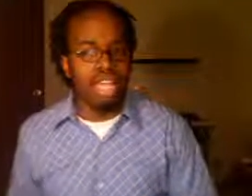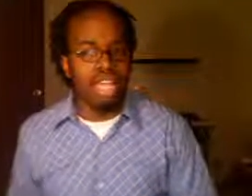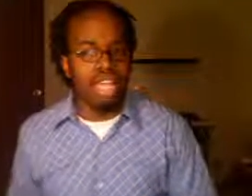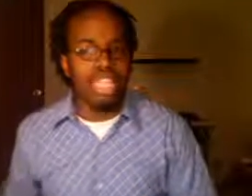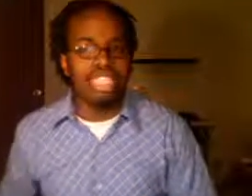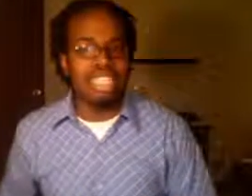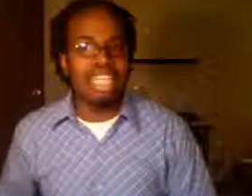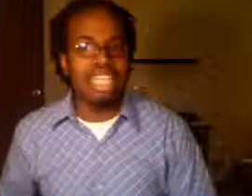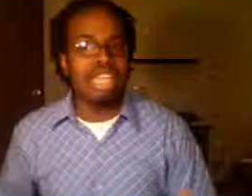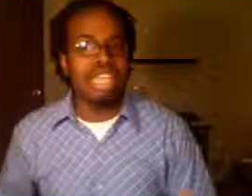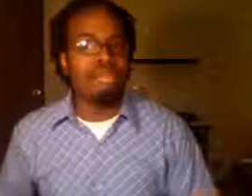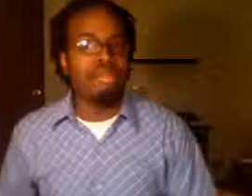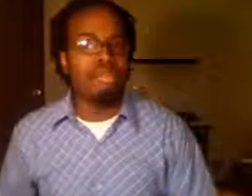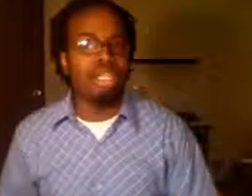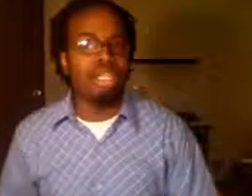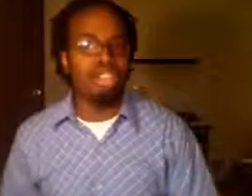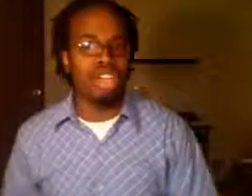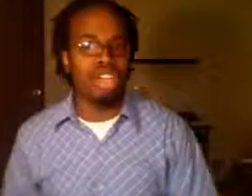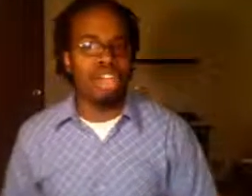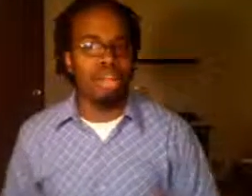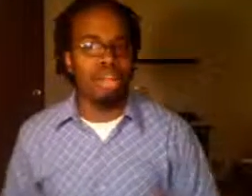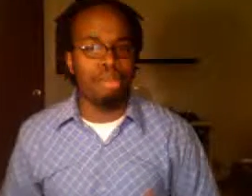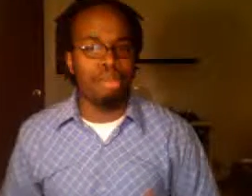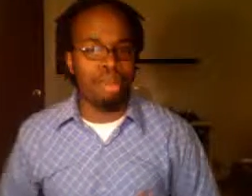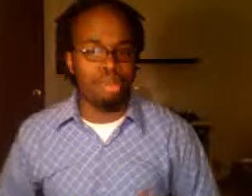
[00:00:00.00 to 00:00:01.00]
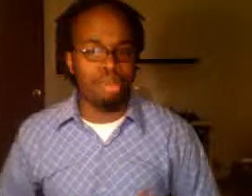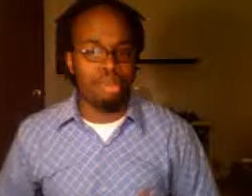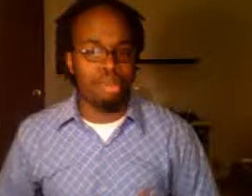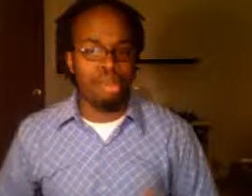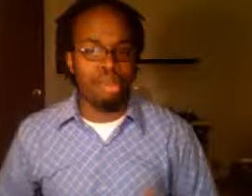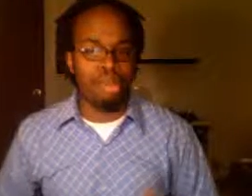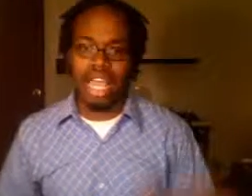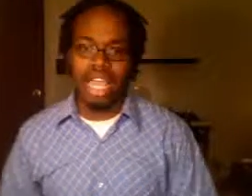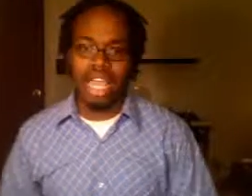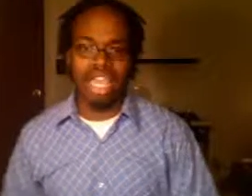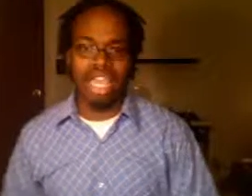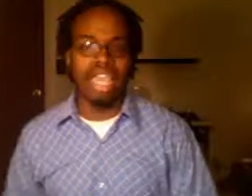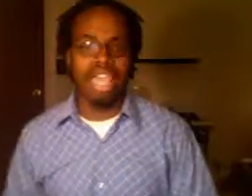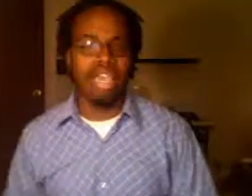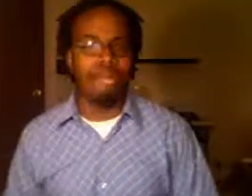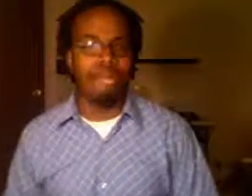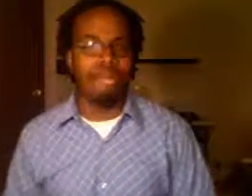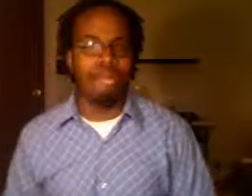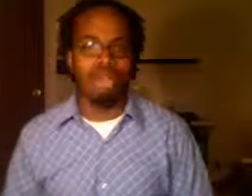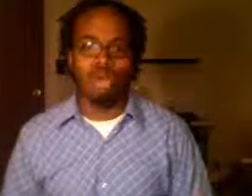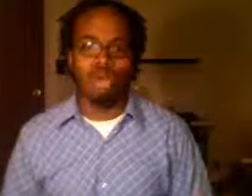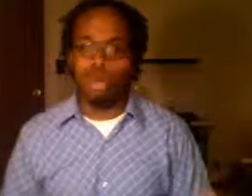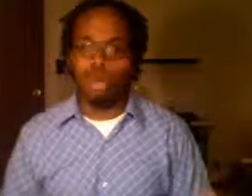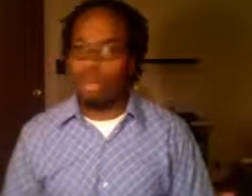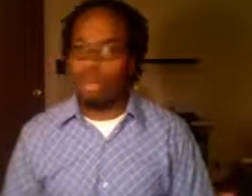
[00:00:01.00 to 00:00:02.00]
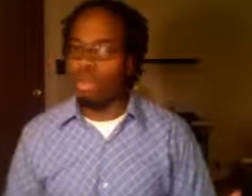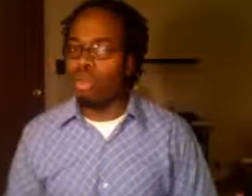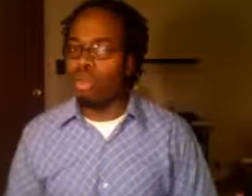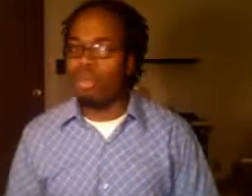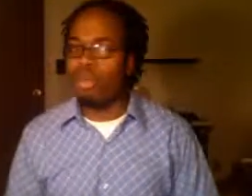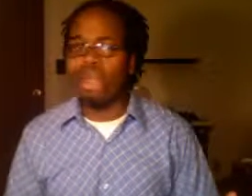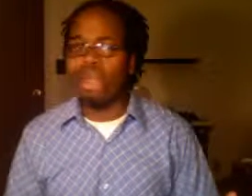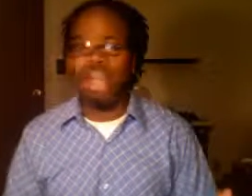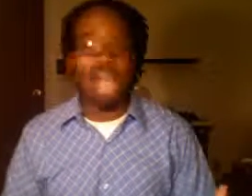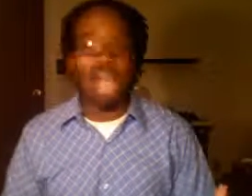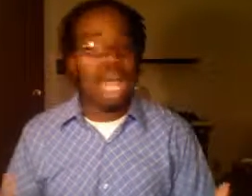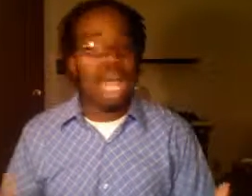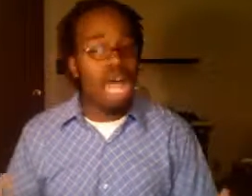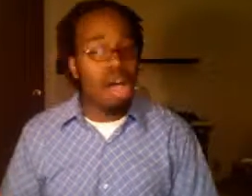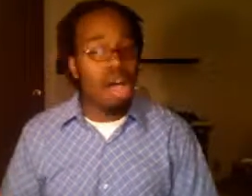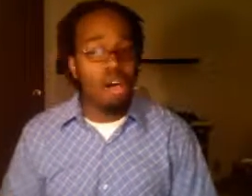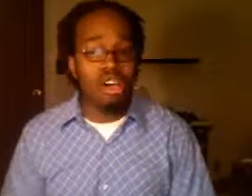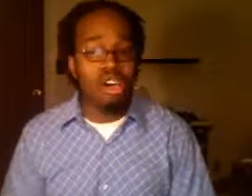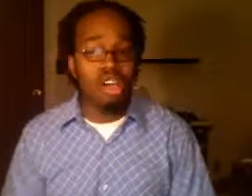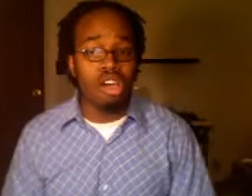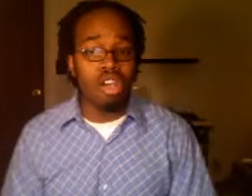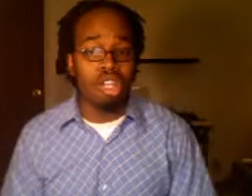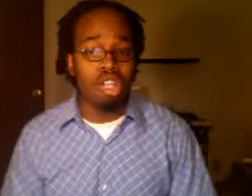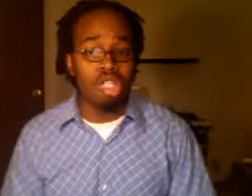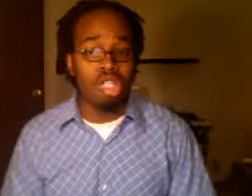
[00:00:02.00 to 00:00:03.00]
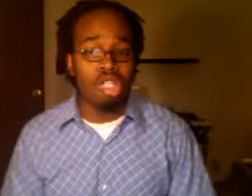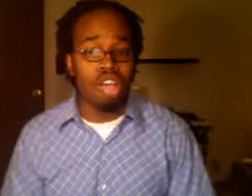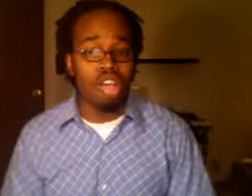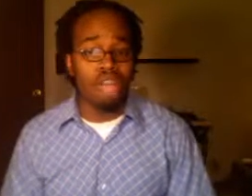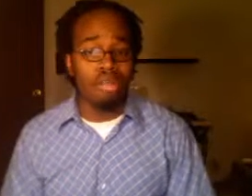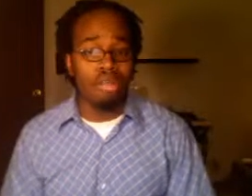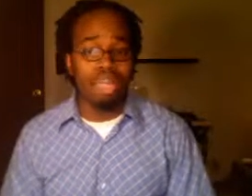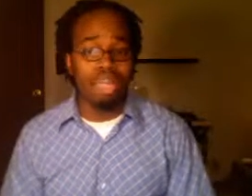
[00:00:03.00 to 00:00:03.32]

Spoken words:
It's like me trying to be a woman. I can't be a woman no matter how hard I try,